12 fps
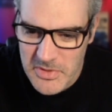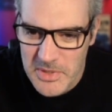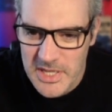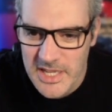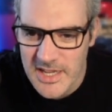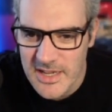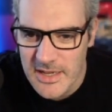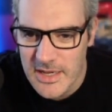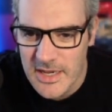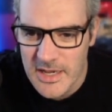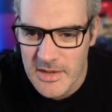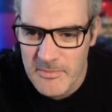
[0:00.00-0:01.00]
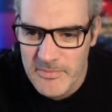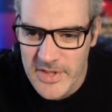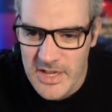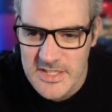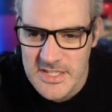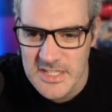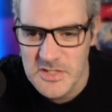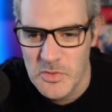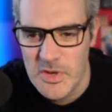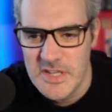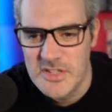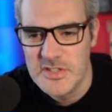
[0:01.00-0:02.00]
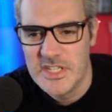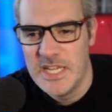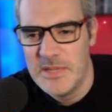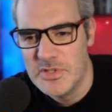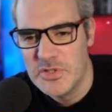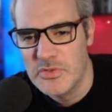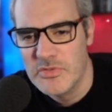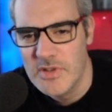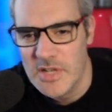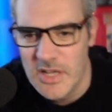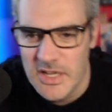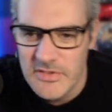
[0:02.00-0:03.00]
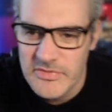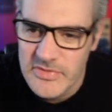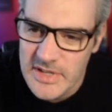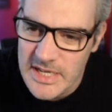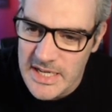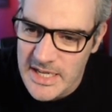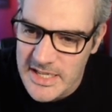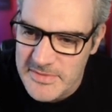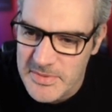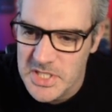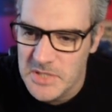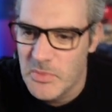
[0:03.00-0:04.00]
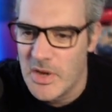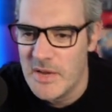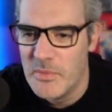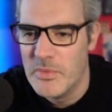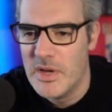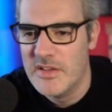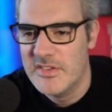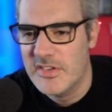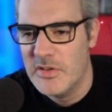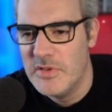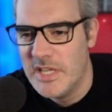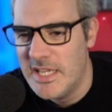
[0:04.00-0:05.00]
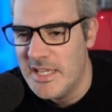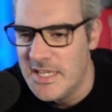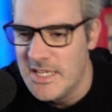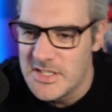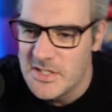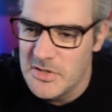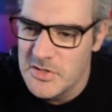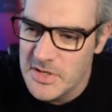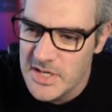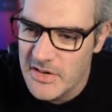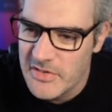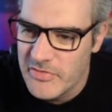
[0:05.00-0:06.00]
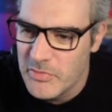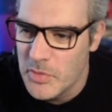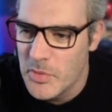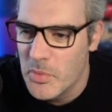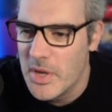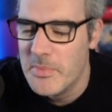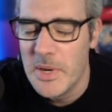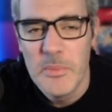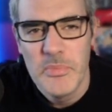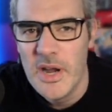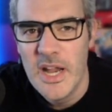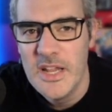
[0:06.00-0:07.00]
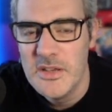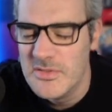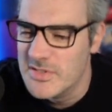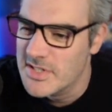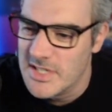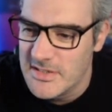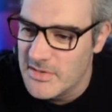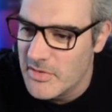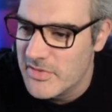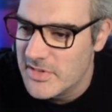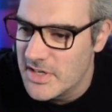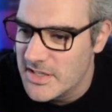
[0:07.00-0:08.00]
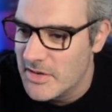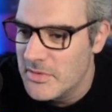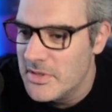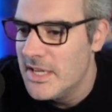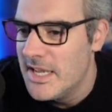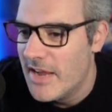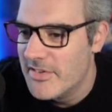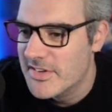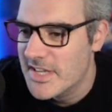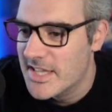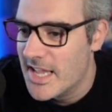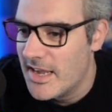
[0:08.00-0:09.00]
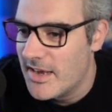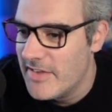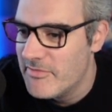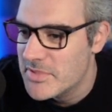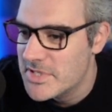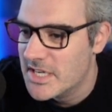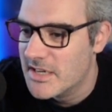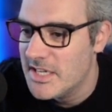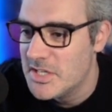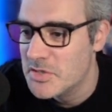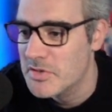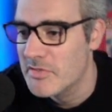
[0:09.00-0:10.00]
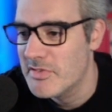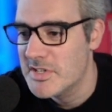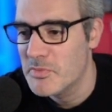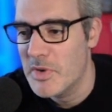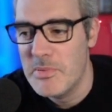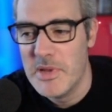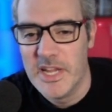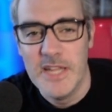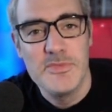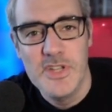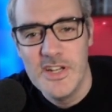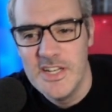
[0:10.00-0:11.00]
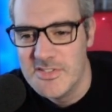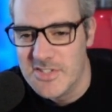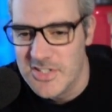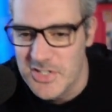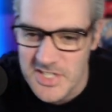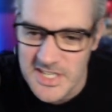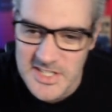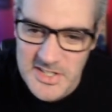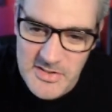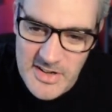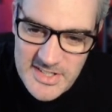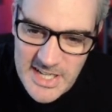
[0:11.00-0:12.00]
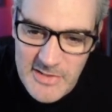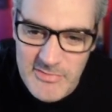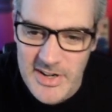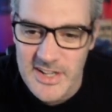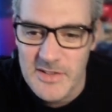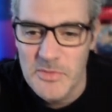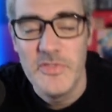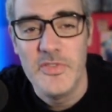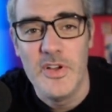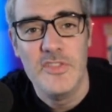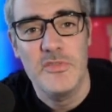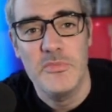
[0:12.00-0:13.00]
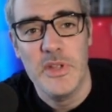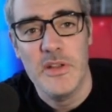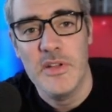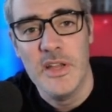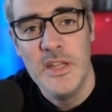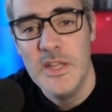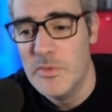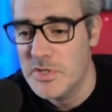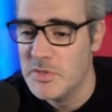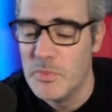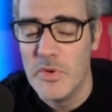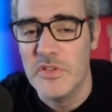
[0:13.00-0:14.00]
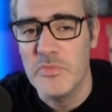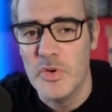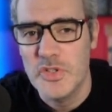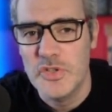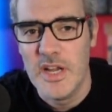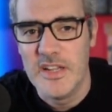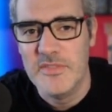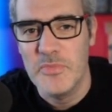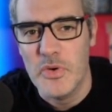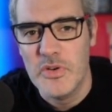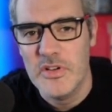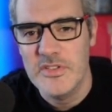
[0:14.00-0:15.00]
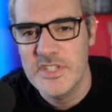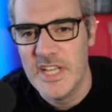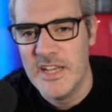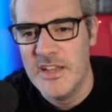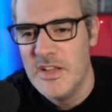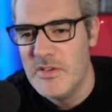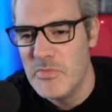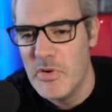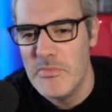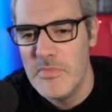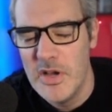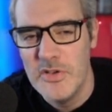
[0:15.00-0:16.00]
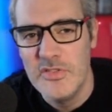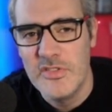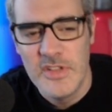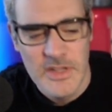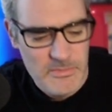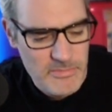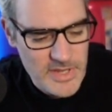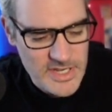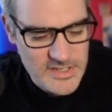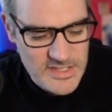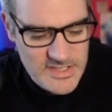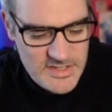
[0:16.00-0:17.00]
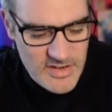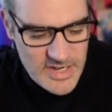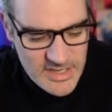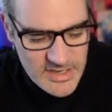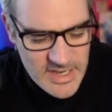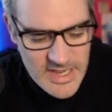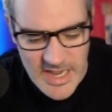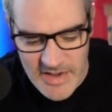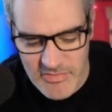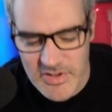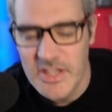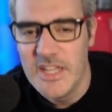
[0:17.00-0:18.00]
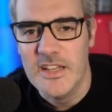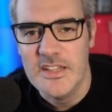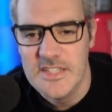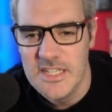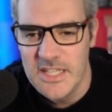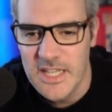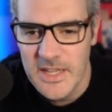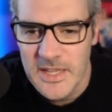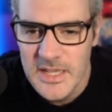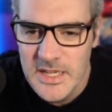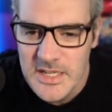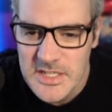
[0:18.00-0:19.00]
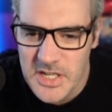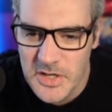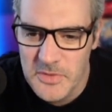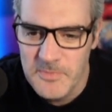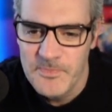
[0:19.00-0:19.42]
me here. I said it's always good to keep the genre alive, especially while Sony don't do enough with the Wipeout brand, which obviously they don't. Having said that, I haven't particularly enjoyed the recent Wipeout games earlier. As I just said to you guys now, Redout was far superior, which it was. More tracks, more content, more modes, better design, everything that's in there. So,